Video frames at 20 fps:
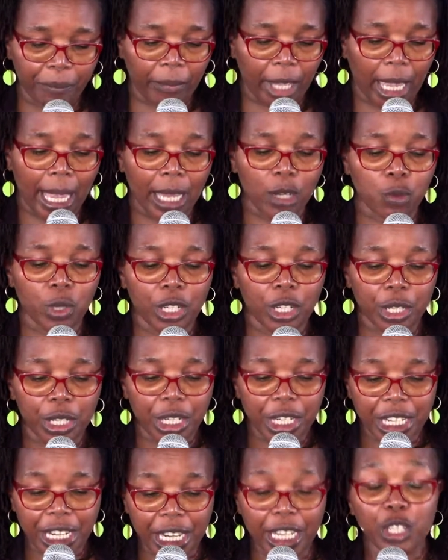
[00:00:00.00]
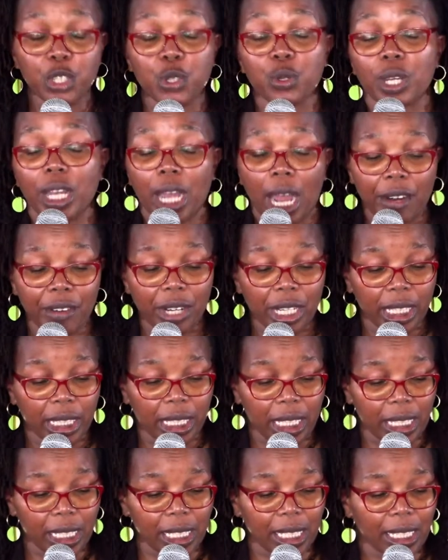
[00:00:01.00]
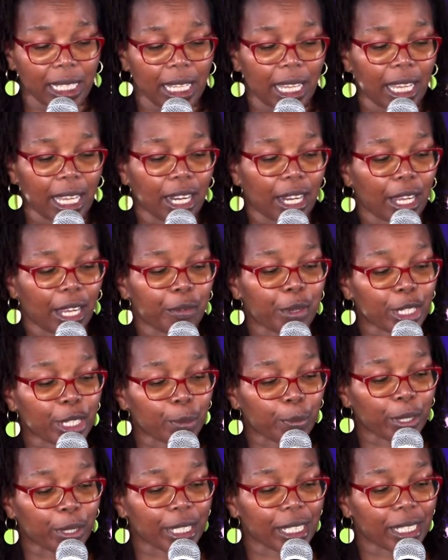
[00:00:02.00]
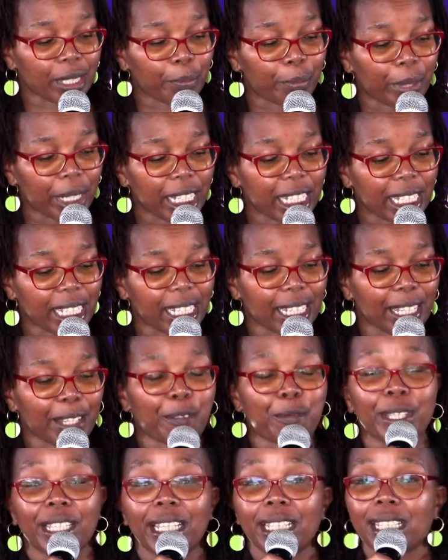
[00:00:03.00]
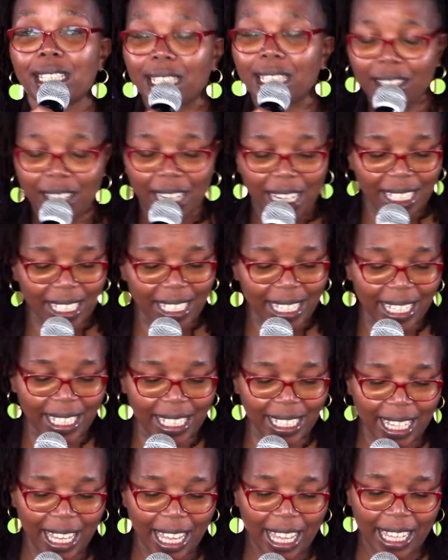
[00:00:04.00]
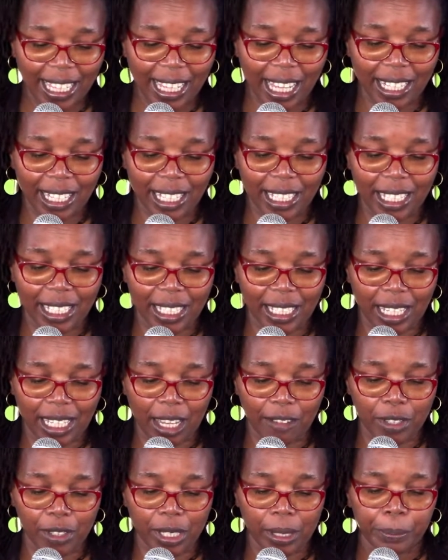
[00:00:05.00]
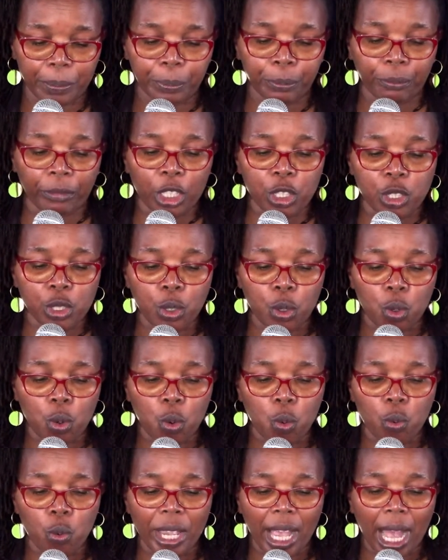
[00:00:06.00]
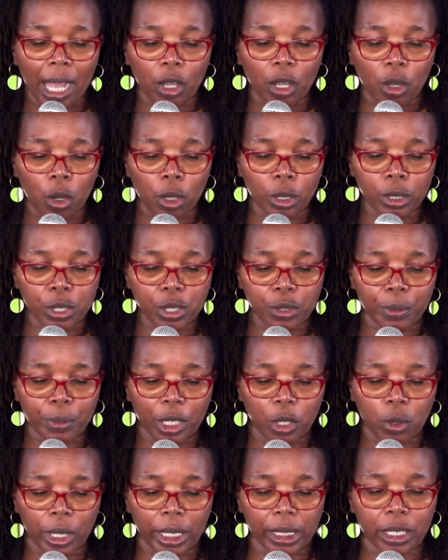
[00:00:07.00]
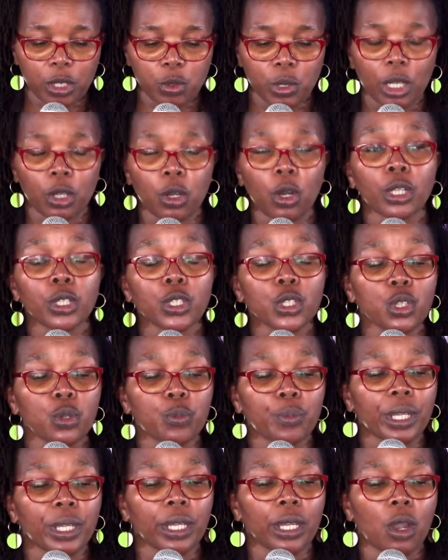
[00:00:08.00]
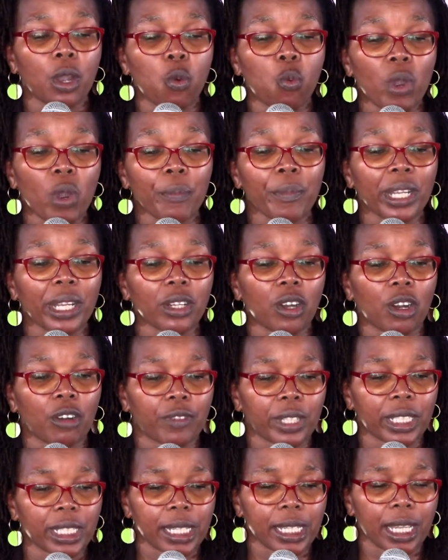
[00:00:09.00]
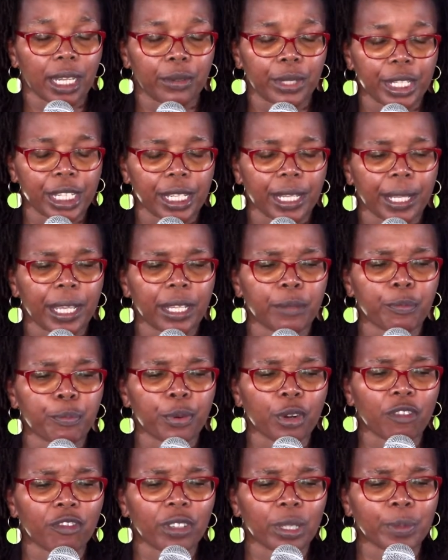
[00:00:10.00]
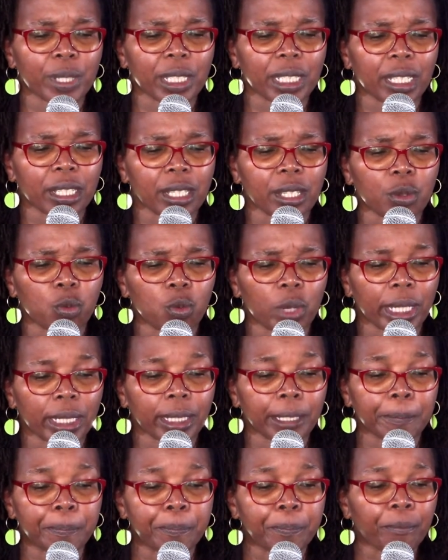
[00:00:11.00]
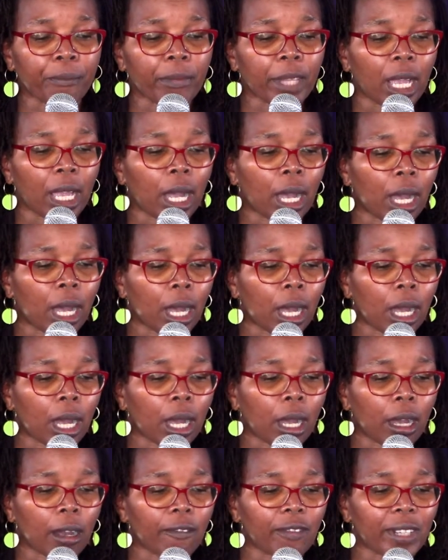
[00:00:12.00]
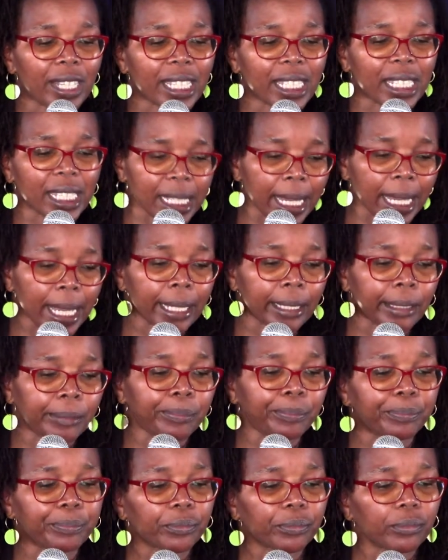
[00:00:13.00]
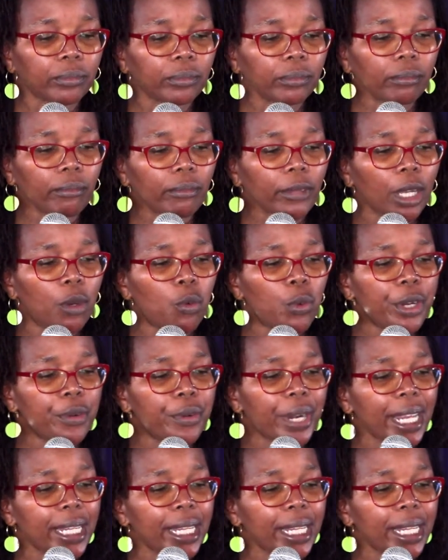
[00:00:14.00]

And we need to carry this responsibility with the seriousness that it deserves. So we are called to be queens. We are called to be women of integrity. In Proverbs 31, uh, verse 10, we read